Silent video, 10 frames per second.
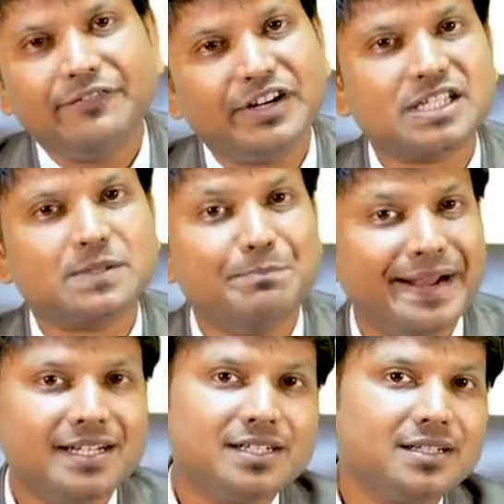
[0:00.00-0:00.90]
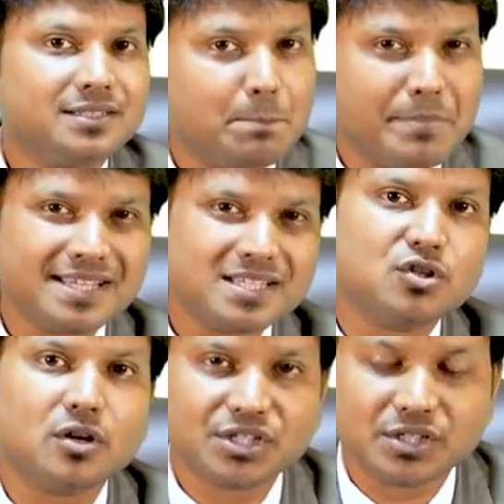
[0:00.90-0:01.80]
which is better, the
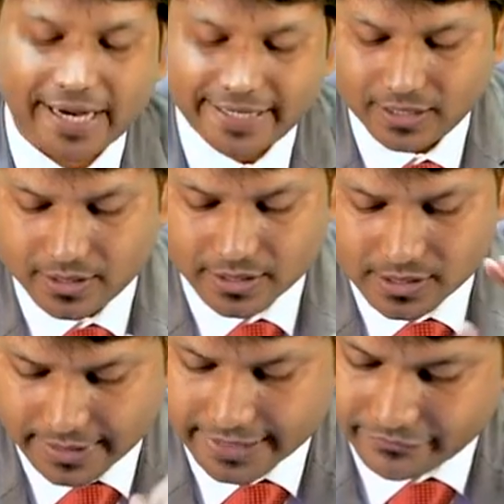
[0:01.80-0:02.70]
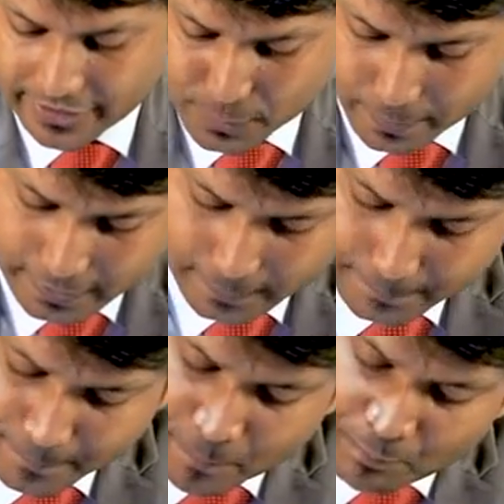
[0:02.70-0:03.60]
best or ideal, it is rectified spirit.
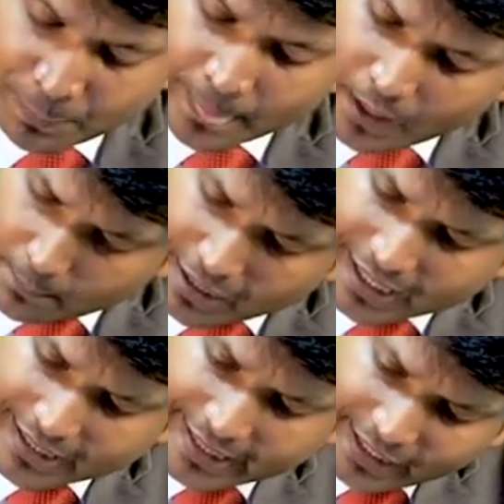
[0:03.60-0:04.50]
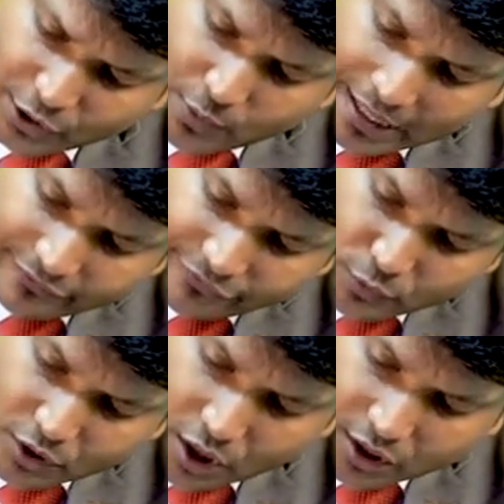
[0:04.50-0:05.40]
But again, you have
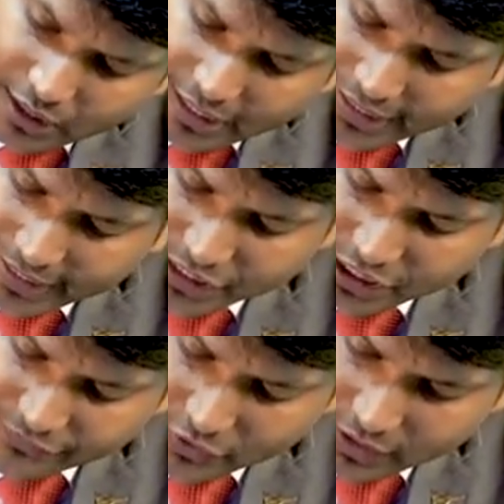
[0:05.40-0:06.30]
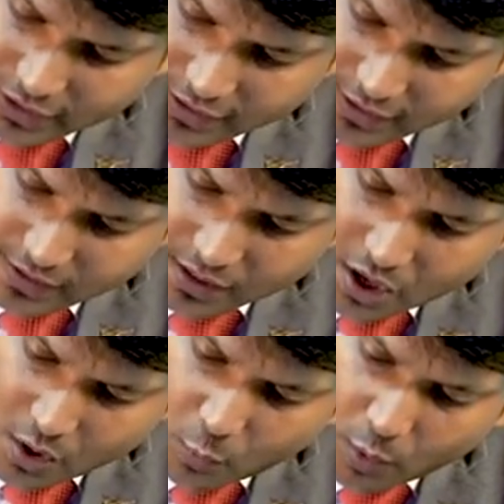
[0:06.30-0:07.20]
few contraindications for this.
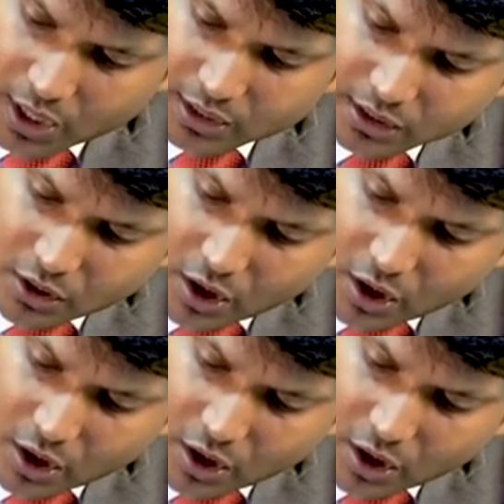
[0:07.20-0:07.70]
What are the